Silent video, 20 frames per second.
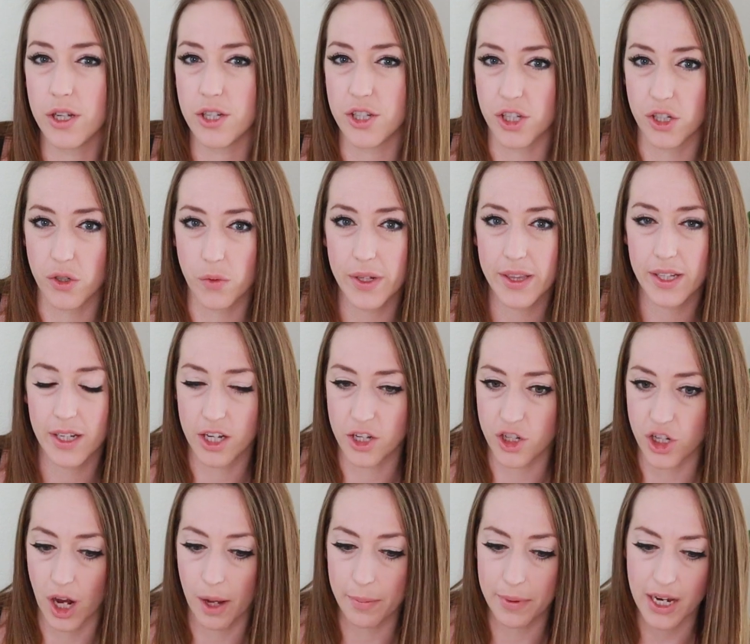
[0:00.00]
can do with
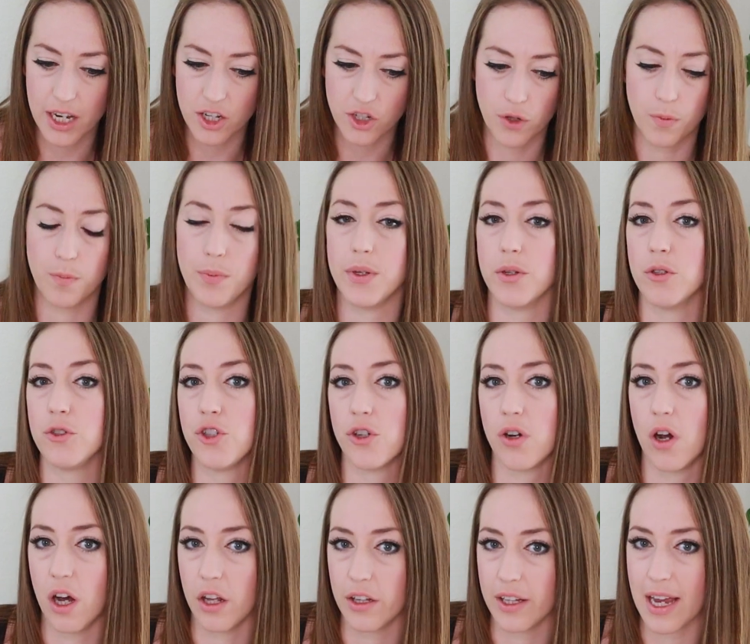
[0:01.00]
Kajabi to build
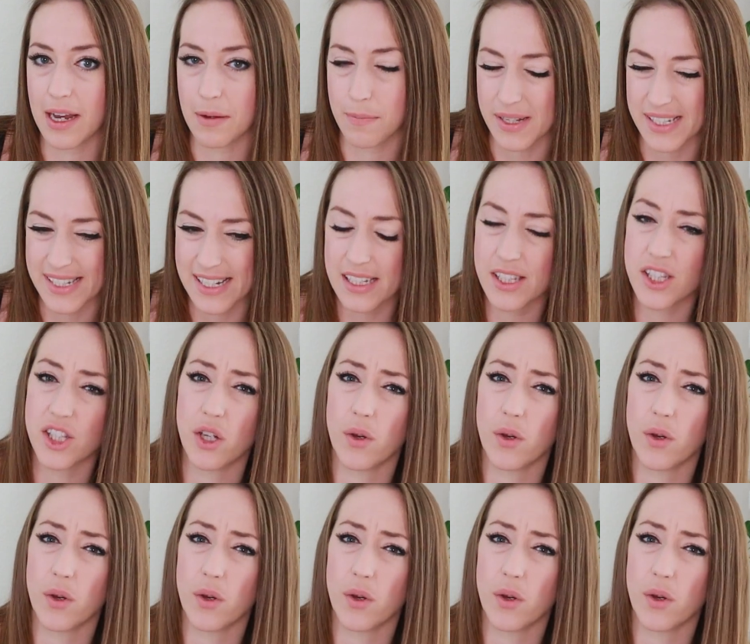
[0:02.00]
your online business.